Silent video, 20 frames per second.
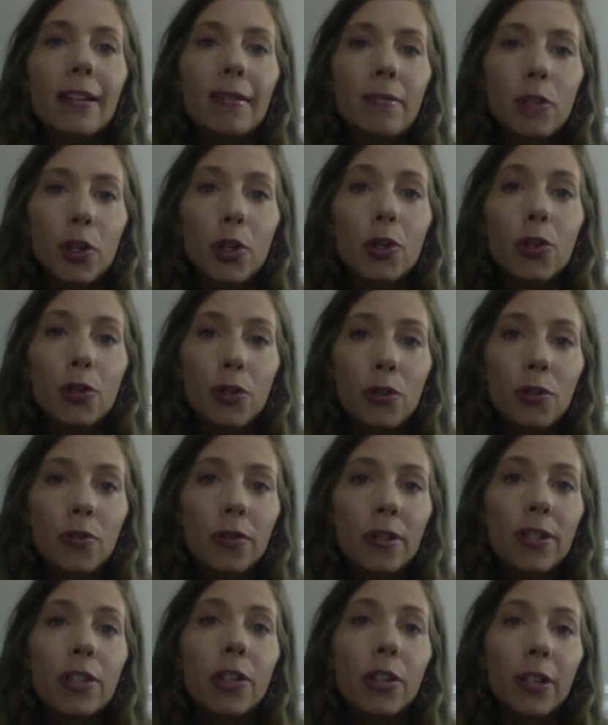your
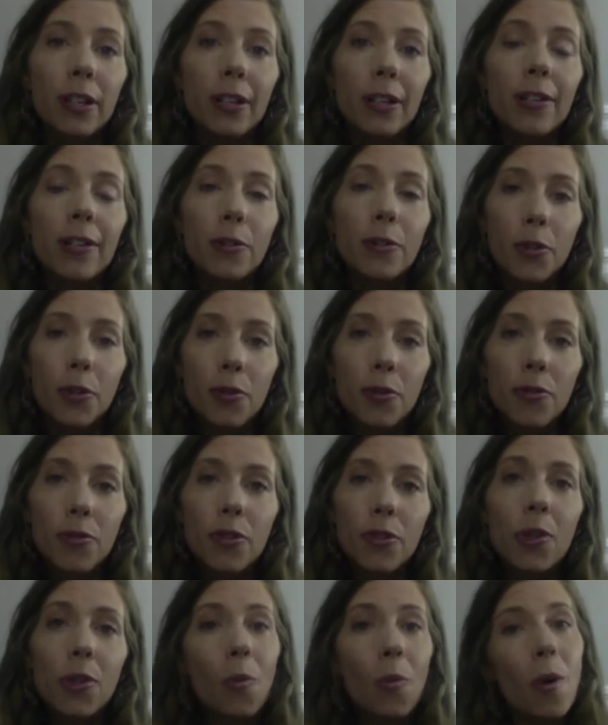students, your ELL students,
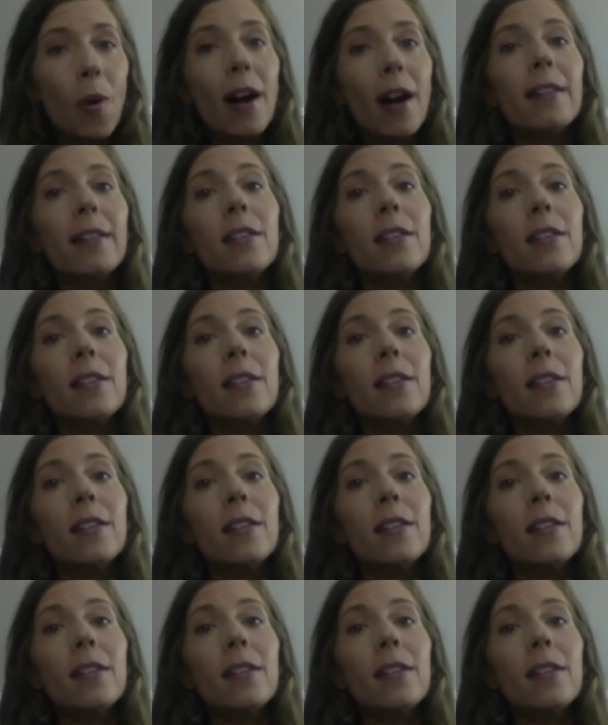to want